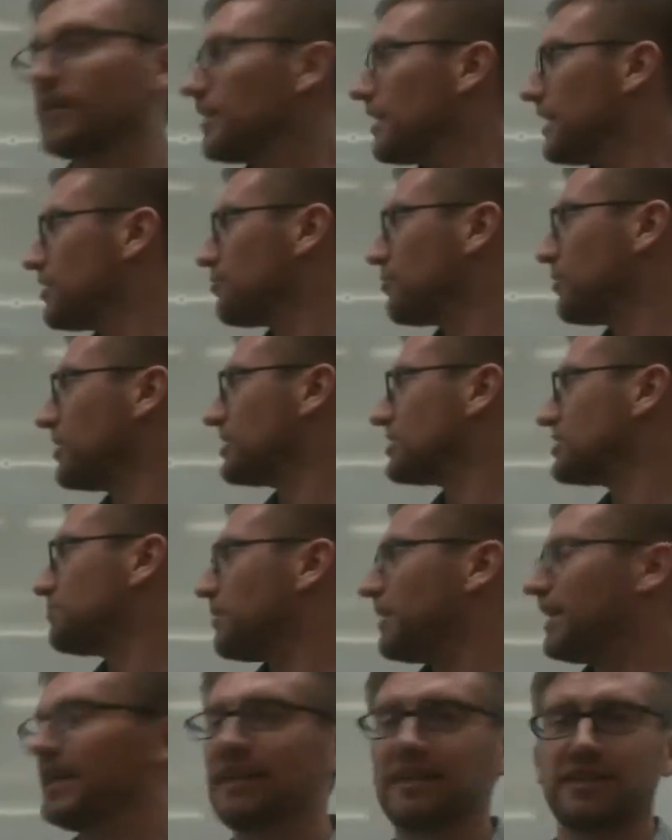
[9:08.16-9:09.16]
it's being
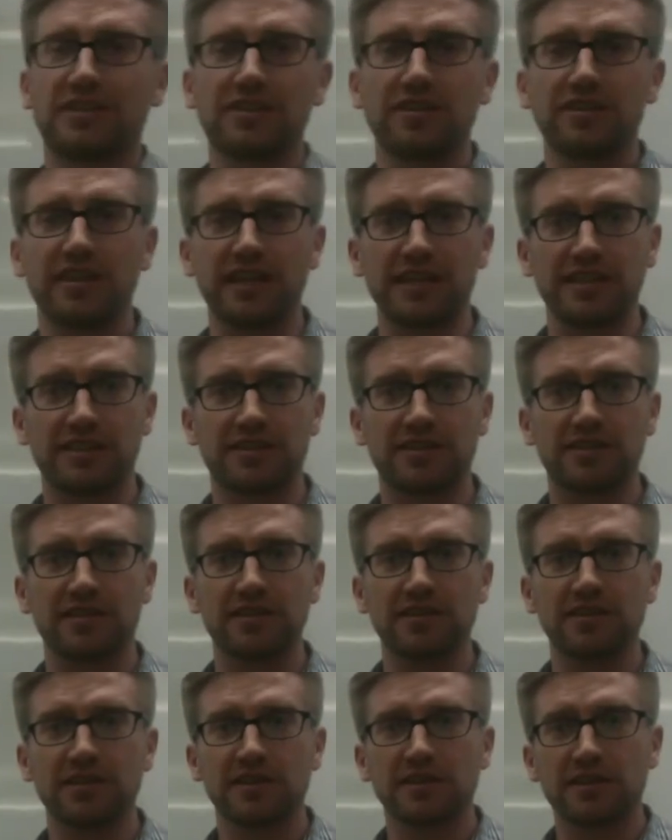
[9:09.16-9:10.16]
spit into this
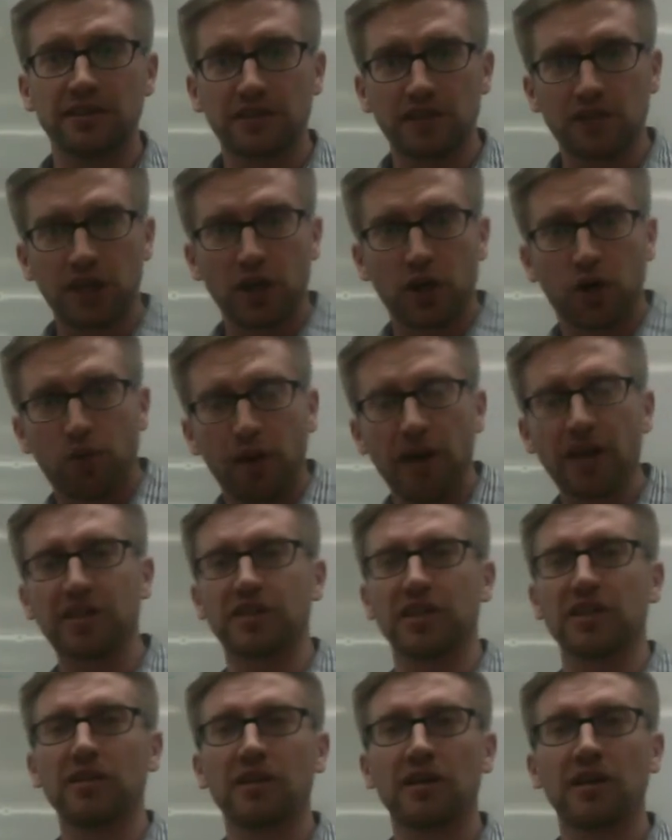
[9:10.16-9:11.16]

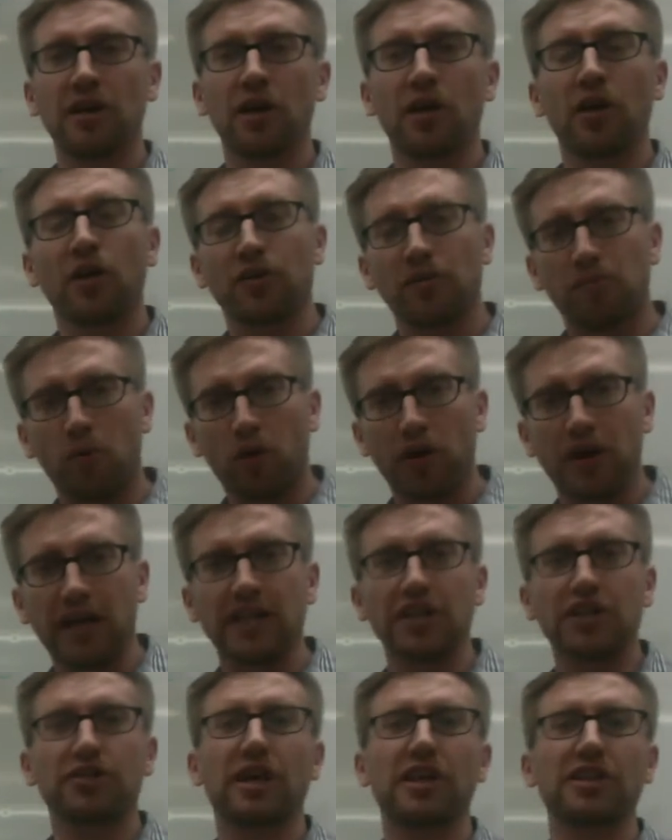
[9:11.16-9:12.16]
equation, the more
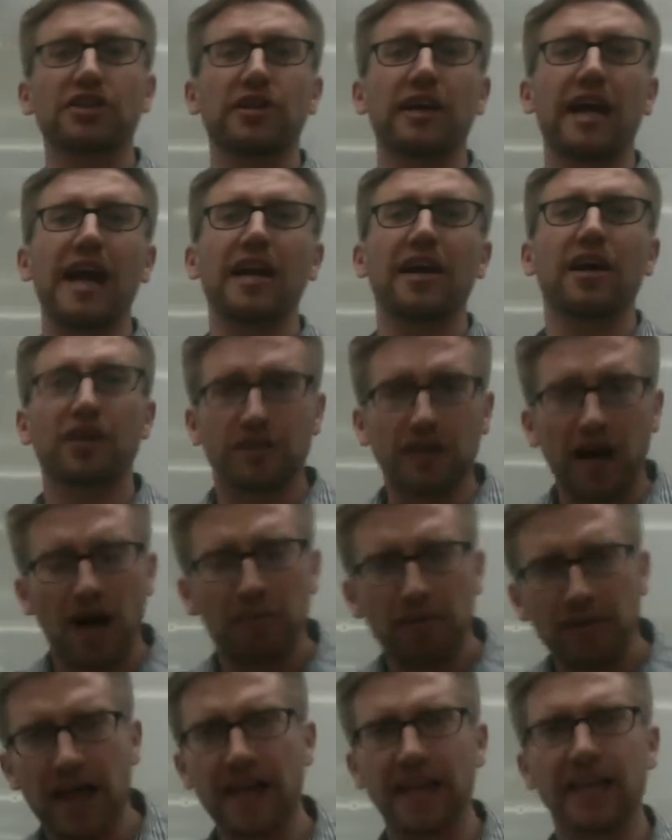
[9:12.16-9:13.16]
interest you're gaining on top
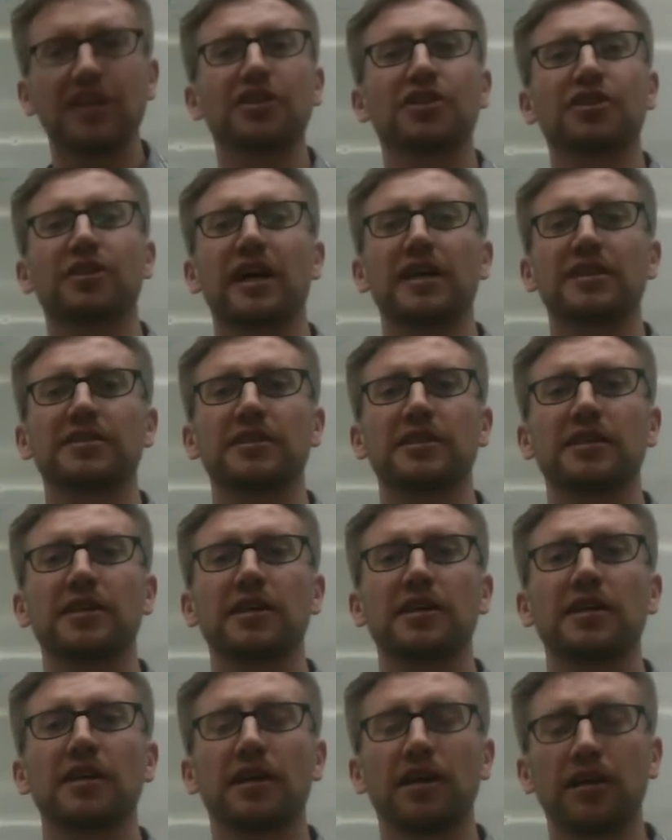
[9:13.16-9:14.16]
of that interest,
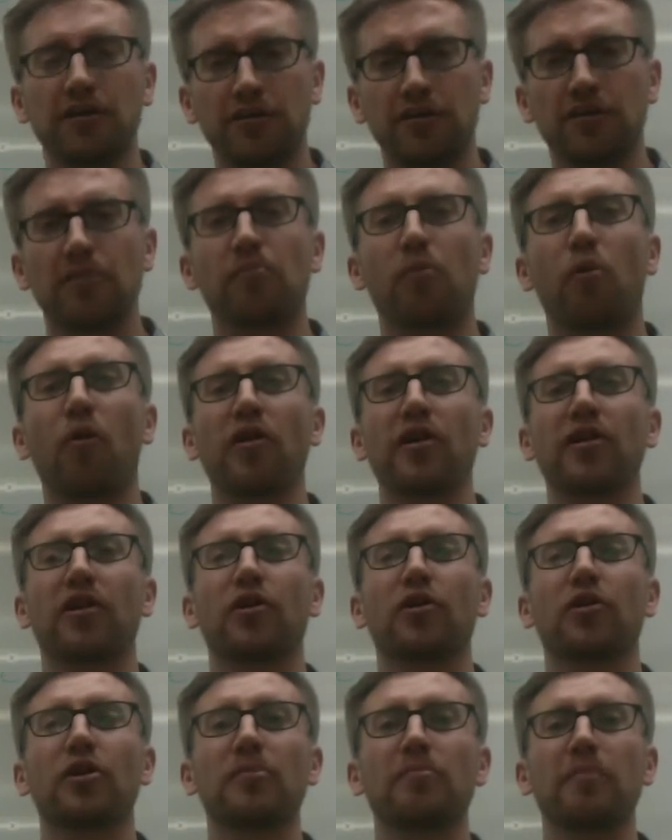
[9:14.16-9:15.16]
the
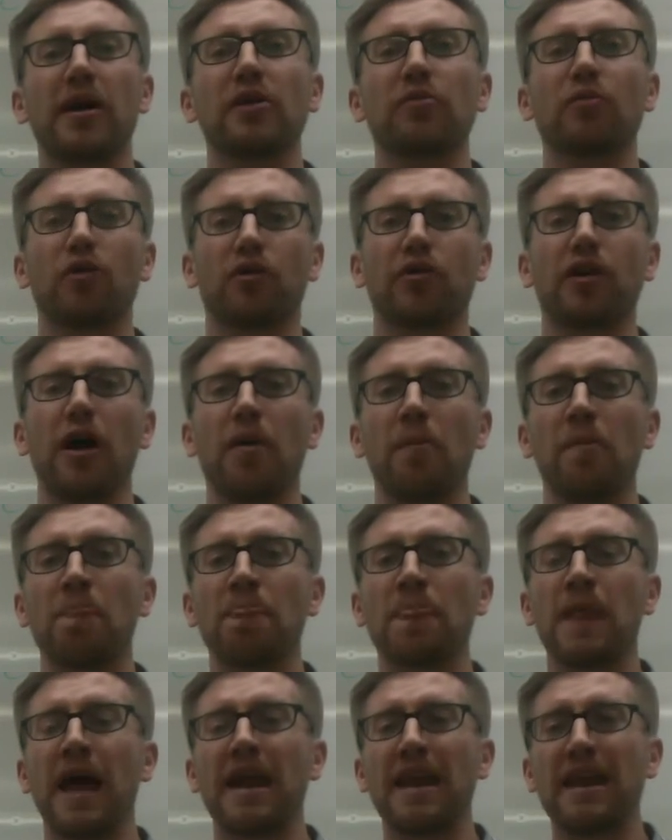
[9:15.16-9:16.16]
more your money will grow.
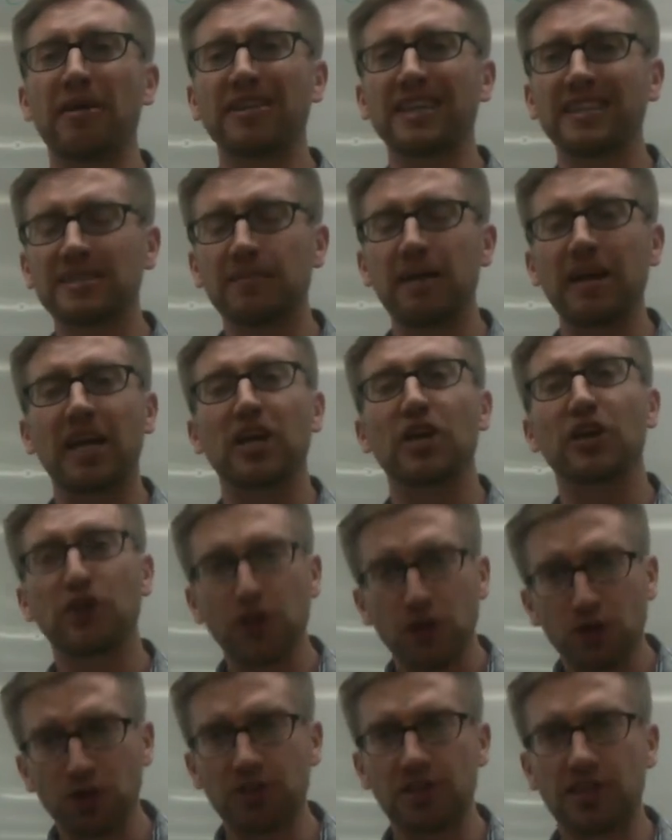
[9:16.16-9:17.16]
Now, it doesn't make a
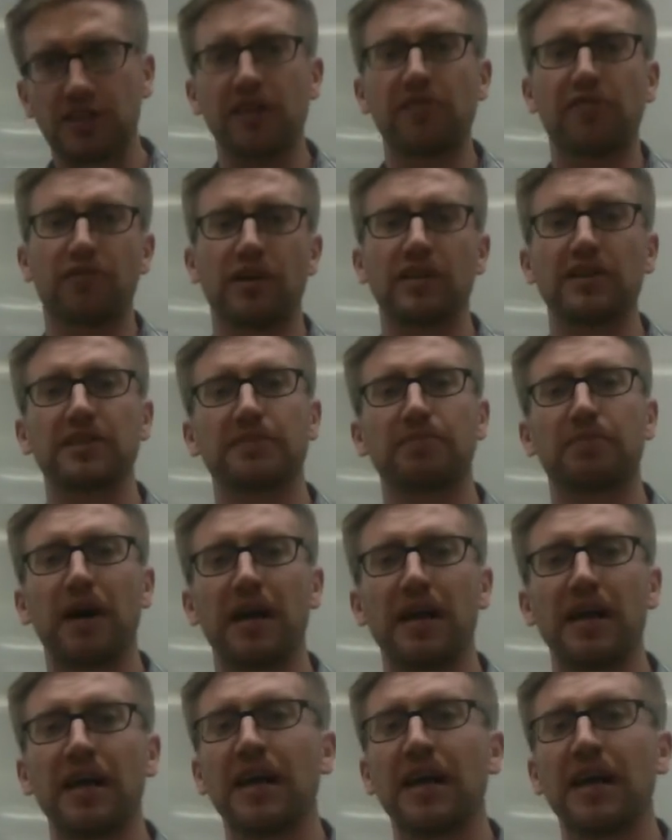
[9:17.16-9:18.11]
huge difference, but